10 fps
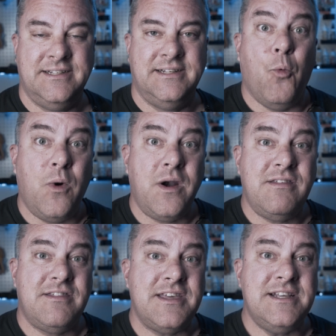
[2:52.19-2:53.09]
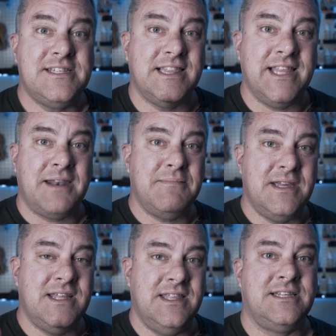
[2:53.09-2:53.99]
One of the things that led me
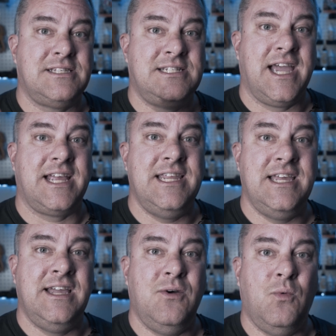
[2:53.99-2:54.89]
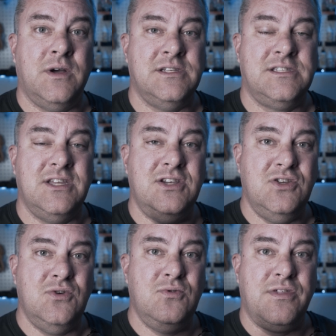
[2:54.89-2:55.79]
to this technique was the
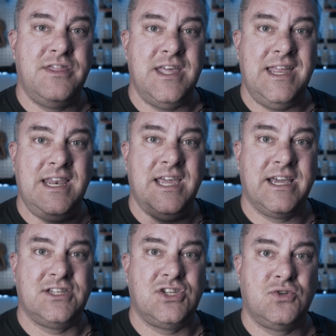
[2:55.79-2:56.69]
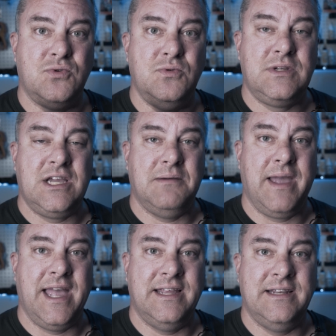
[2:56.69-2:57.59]
new thin extrude
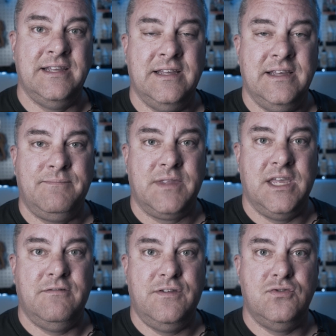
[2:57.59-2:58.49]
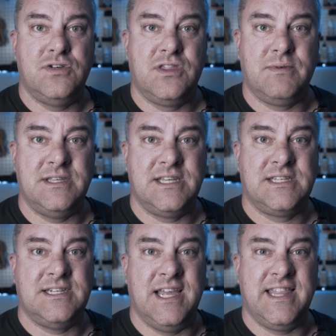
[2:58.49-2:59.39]
command in Fusion
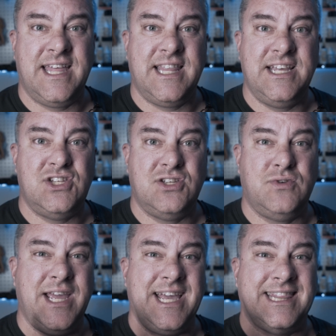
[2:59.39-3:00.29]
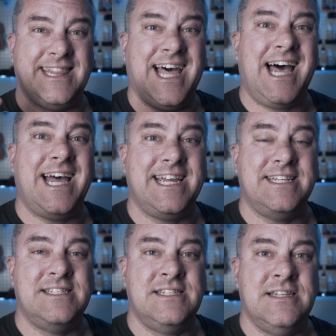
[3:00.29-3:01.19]
360. And that lets you take
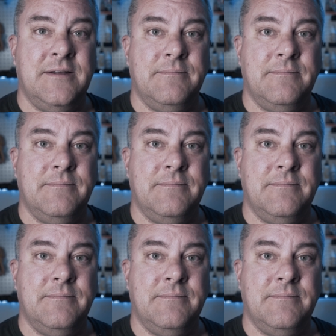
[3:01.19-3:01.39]
lines